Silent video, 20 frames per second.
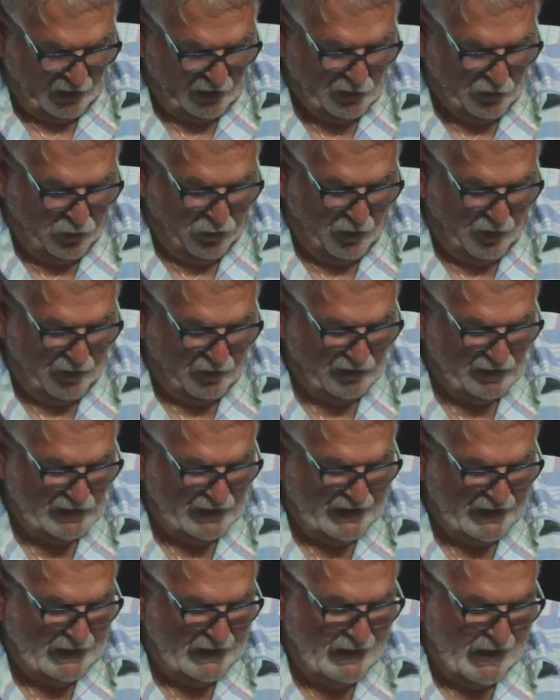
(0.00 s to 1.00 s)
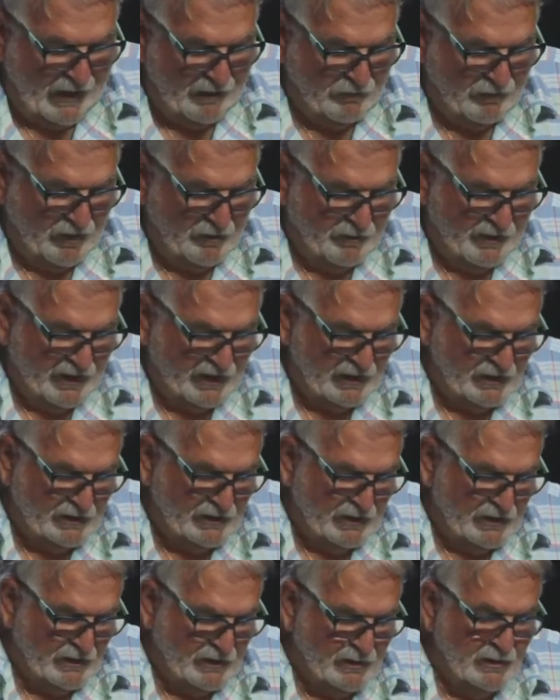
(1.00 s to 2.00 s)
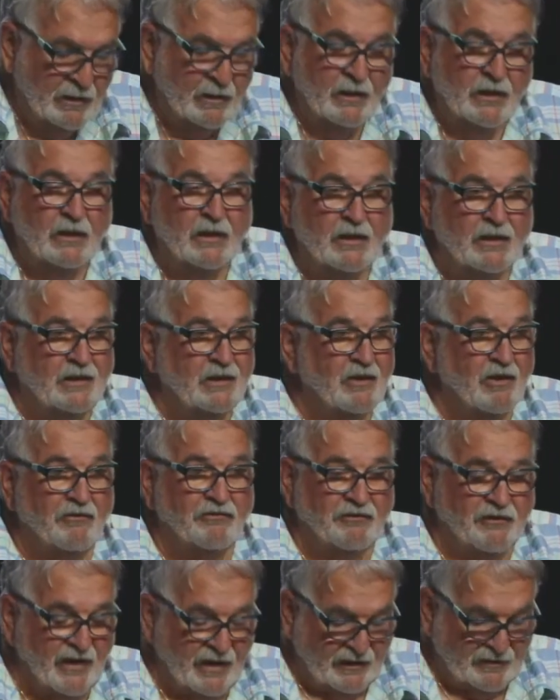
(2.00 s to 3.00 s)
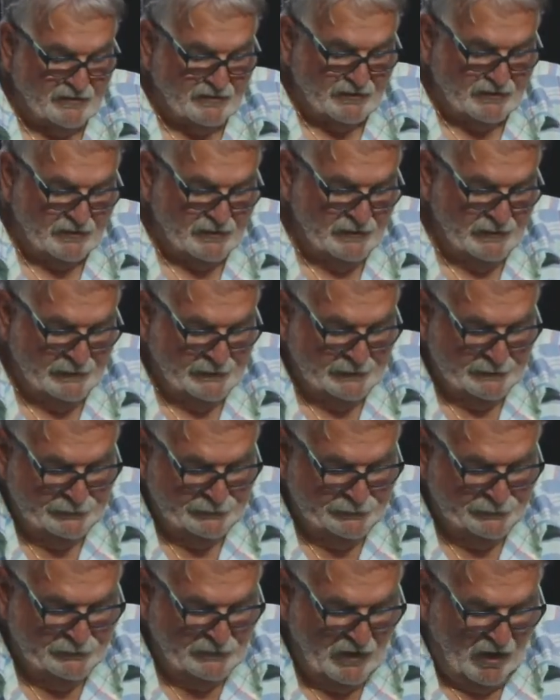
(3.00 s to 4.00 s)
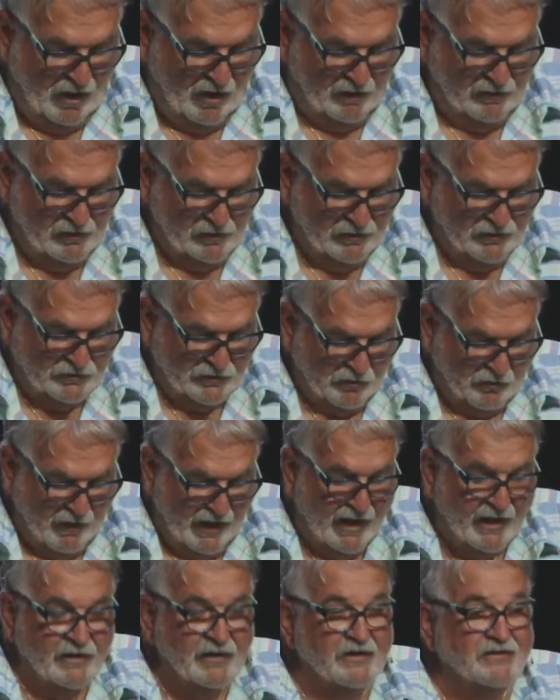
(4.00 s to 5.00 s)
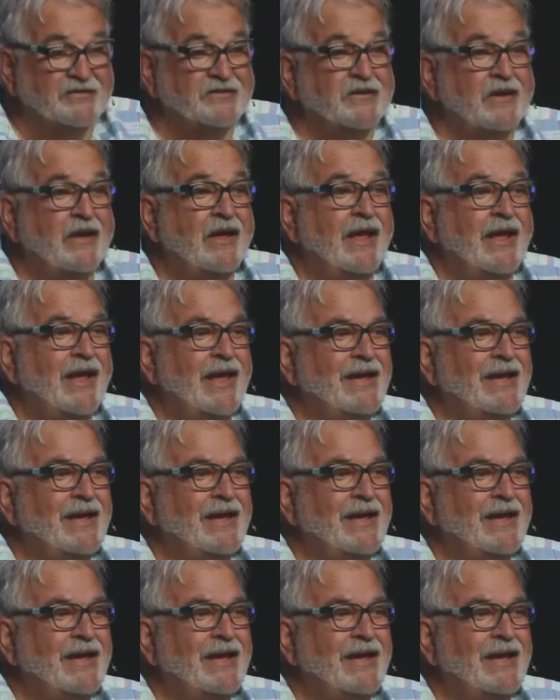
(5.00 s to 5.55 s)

Our quarreling and rebellion, you know, affects all those around us.